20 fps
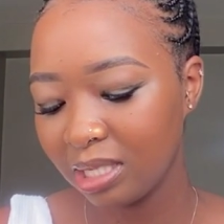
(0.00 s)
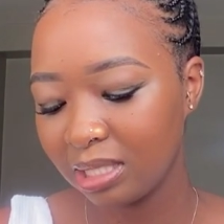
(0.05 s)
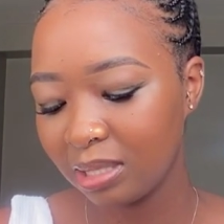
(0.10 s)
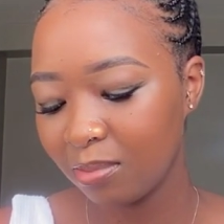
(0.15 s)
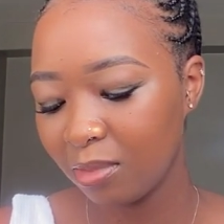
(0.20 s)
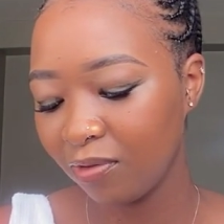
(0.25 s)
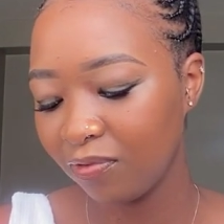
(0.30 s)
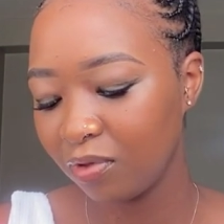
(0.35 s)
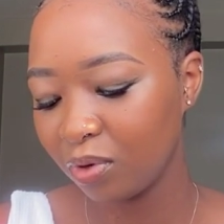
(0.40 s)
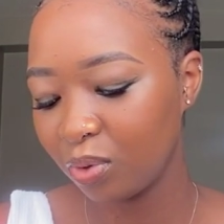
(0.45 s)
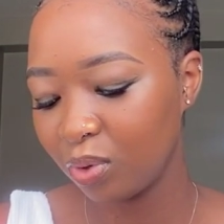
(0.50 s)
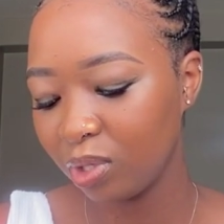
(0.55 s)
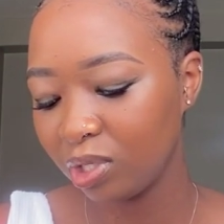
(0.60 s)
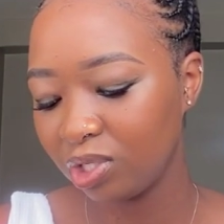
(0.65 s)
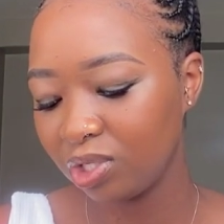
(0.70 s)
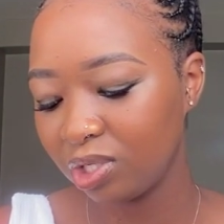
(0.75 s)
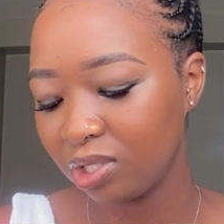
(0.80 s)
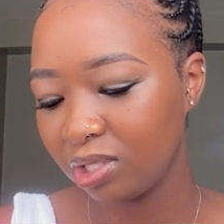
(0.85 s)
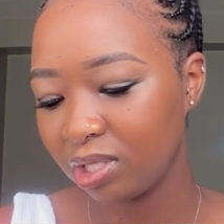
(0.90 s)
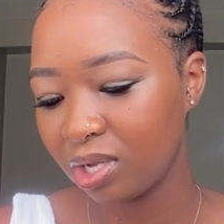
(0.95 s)
some of the
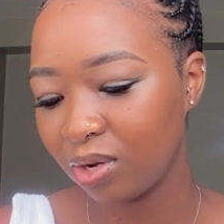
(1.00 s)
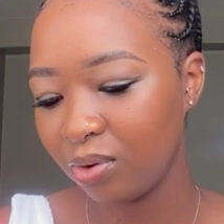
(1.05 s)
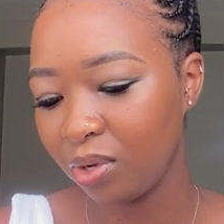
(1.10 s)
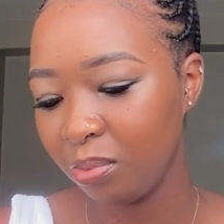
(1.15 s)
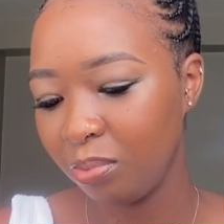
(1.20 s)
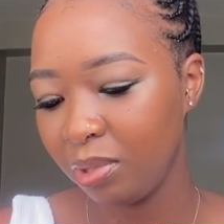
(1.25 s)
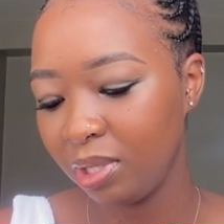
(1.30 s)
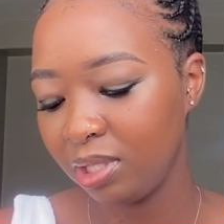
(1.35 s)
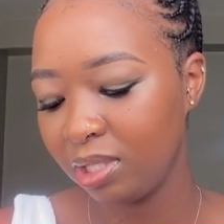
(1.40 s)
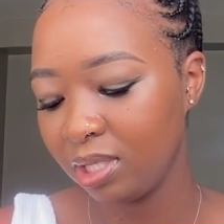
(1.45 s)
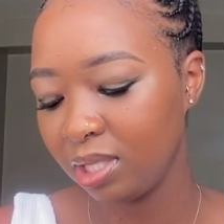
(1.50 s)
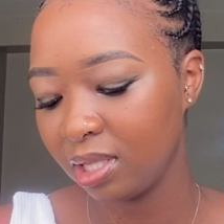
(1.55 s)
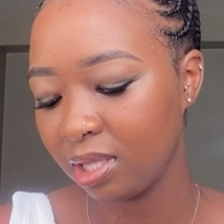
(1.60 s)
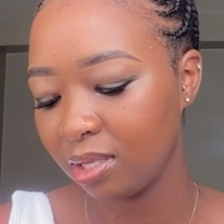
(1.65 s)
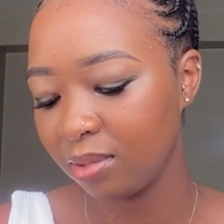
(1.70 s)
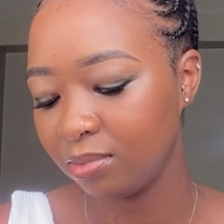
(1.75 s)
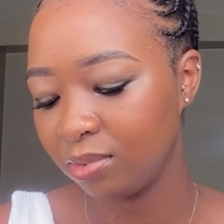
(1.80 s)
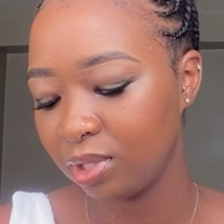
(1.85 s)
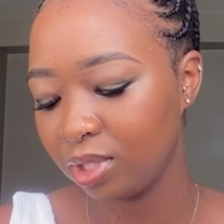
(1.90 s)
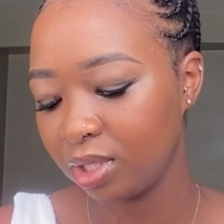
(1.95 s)
questions are repeating
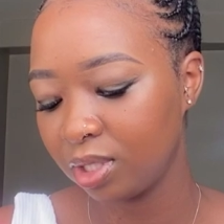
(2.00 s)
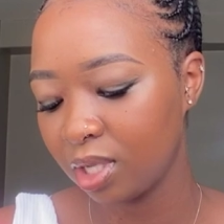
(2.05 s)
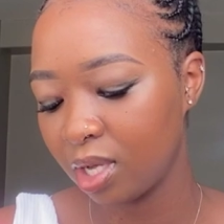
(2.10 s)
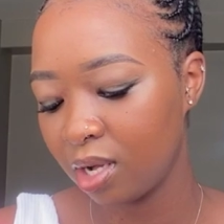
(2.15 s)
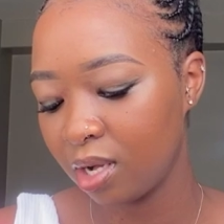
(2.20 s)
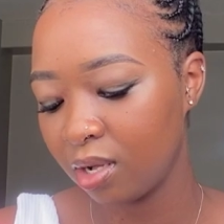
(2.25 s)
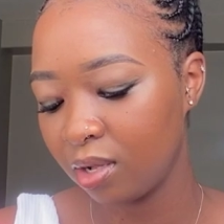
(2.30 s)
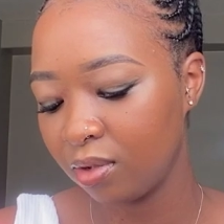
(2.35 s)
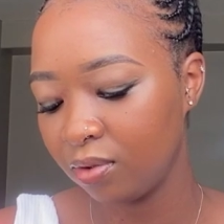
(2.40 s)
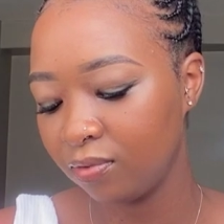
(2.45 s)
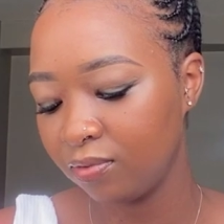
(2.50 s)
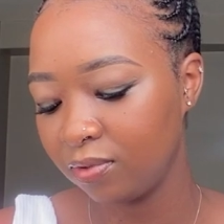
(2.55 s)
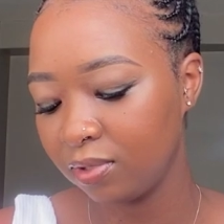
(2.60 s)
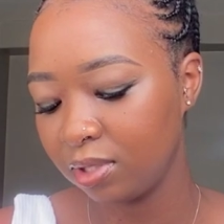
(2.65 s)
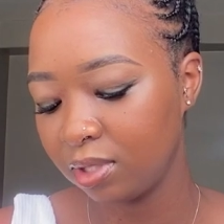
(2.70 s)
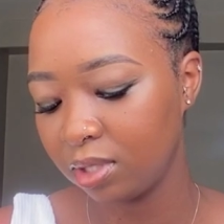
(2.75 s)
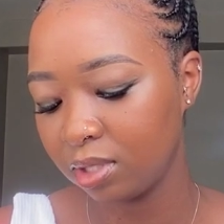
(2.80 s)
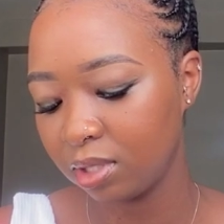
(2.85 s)
themselves.